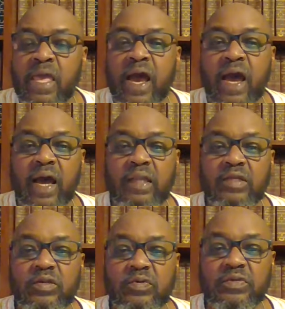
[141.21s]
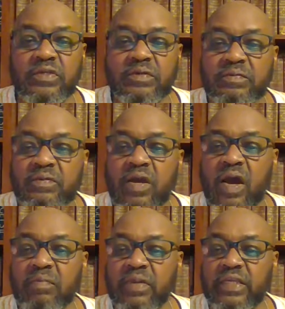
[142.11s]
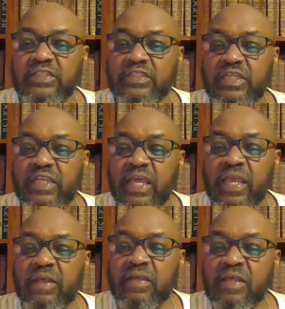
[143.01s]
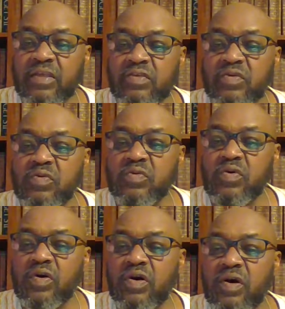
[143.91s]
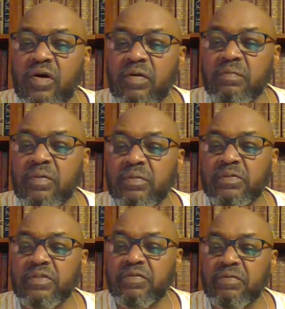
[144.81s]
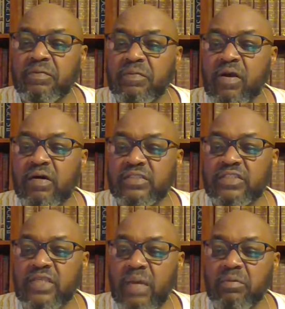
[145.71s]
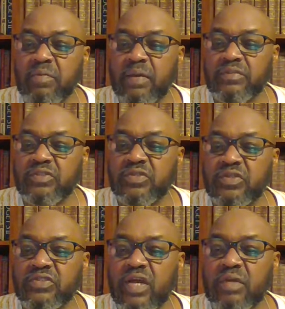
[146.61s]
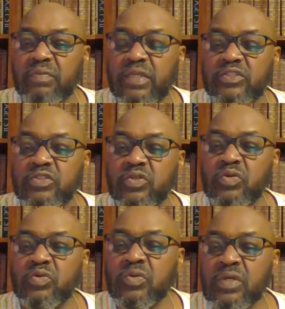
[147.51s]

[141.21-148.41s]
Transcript: Hallelujah. God bless today. You who are members of the Causey Chapel Baptist Church, God bless you.